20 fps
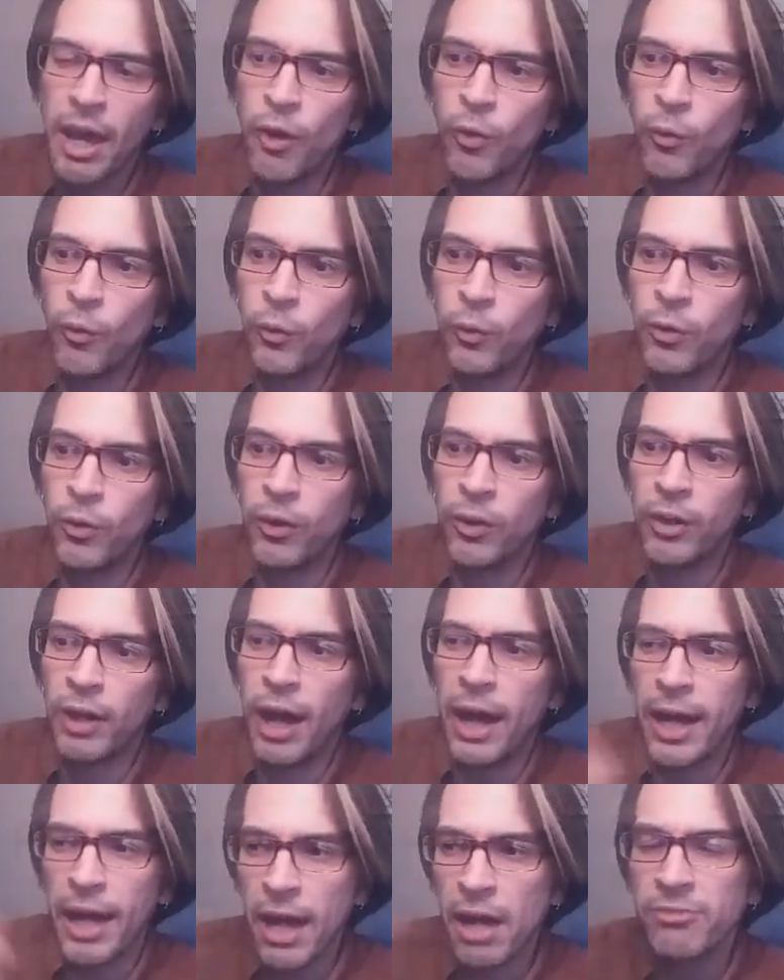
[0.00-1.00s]
or
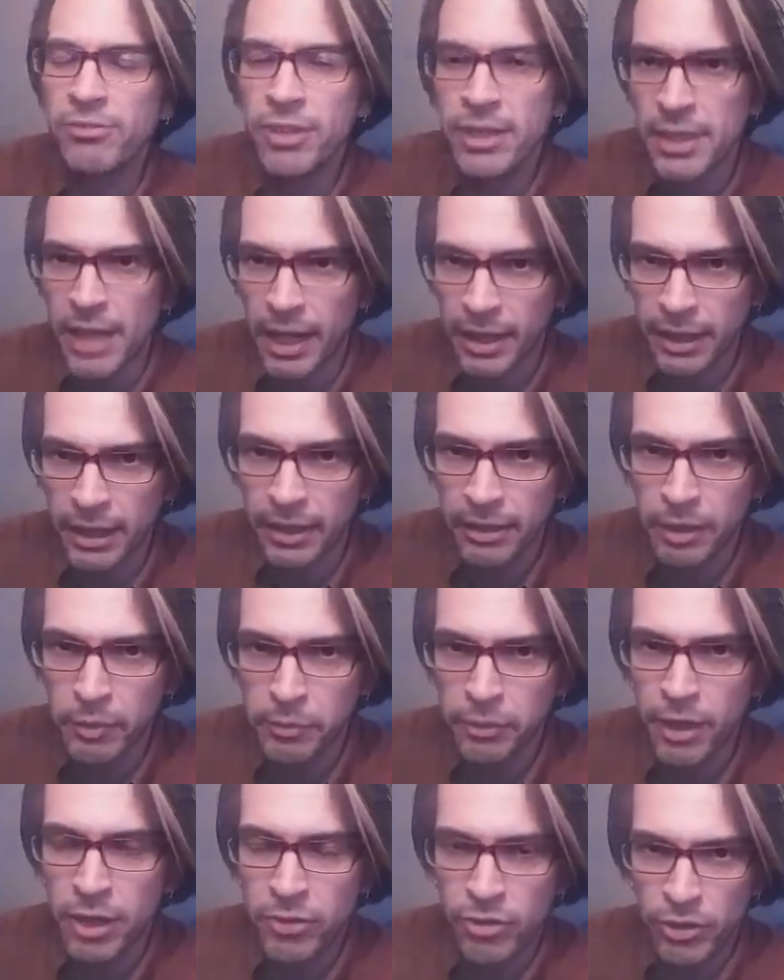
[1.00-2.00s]
I haven't yet gotten the
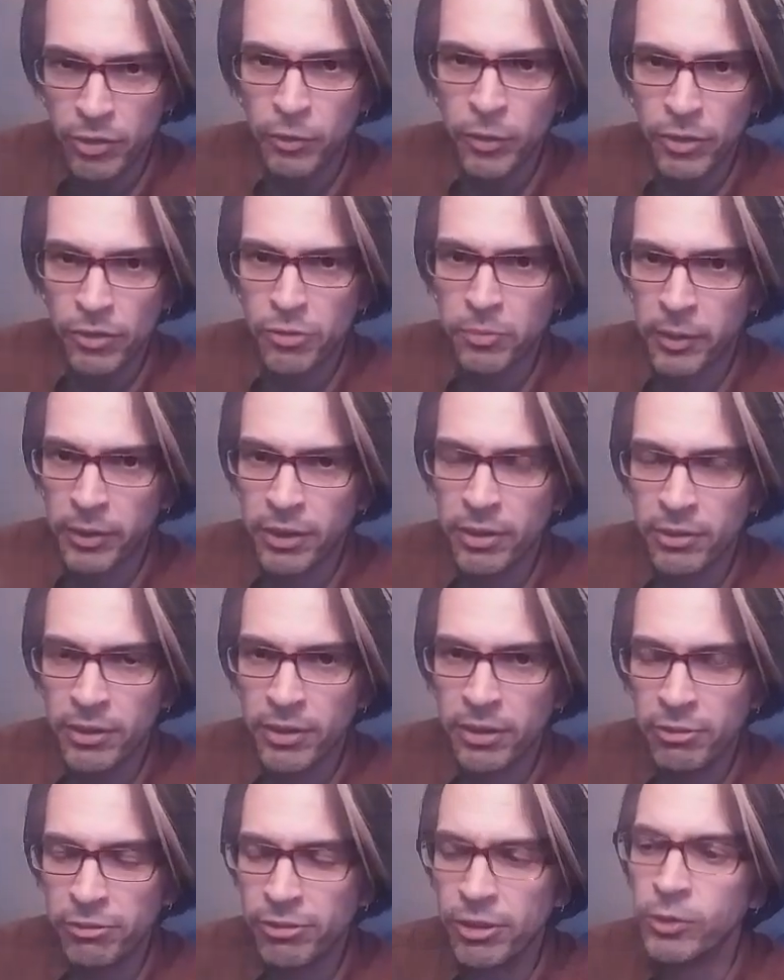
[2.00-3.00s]
pricier ones, but they're in
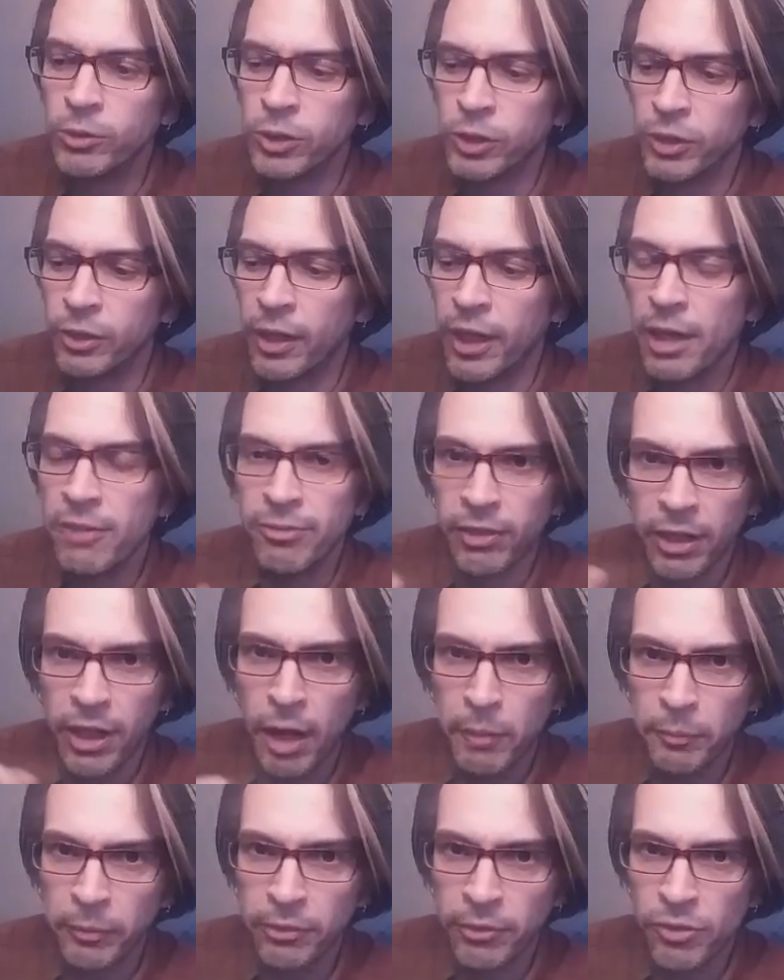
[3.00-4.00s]
the future. I have a
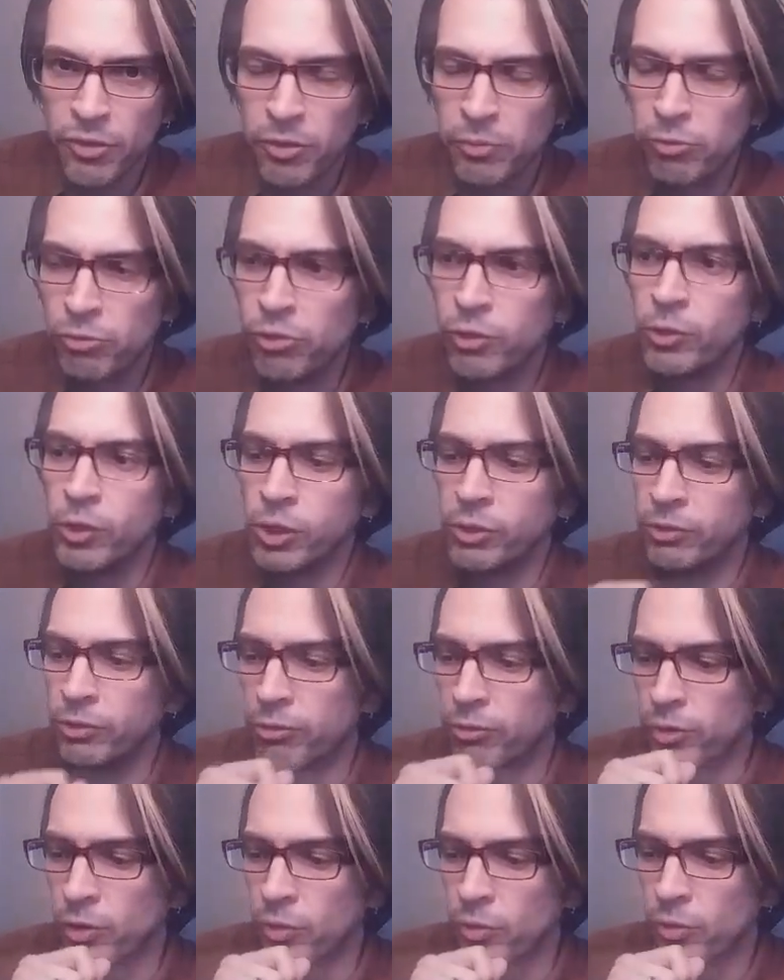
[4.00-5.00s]
couple in some future
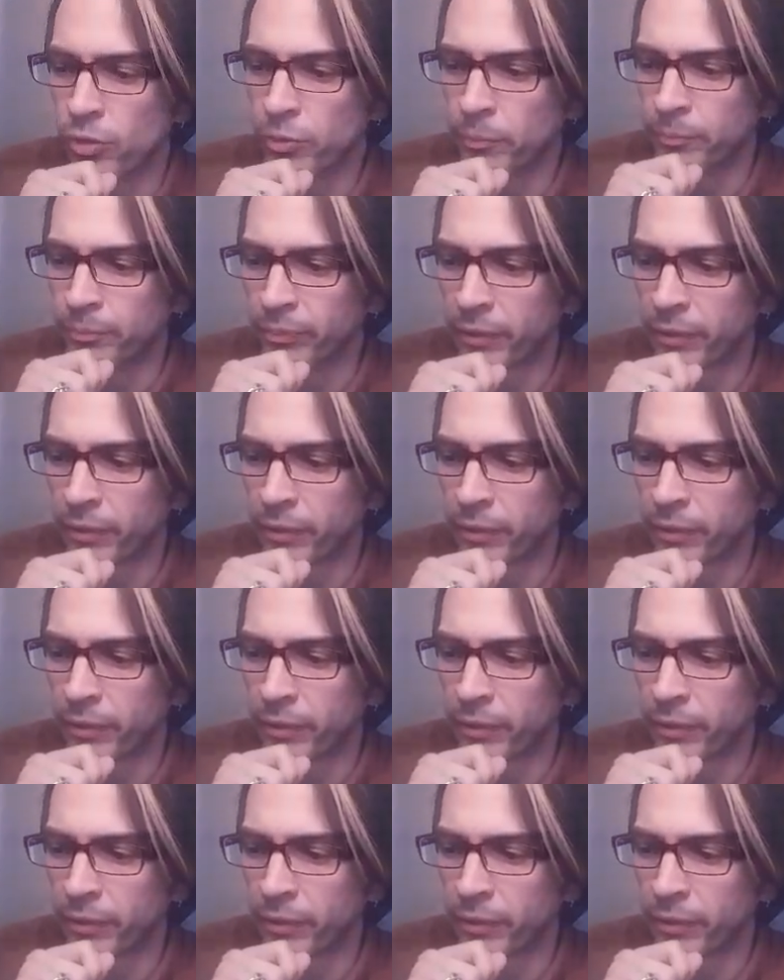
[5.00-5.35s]
reviews.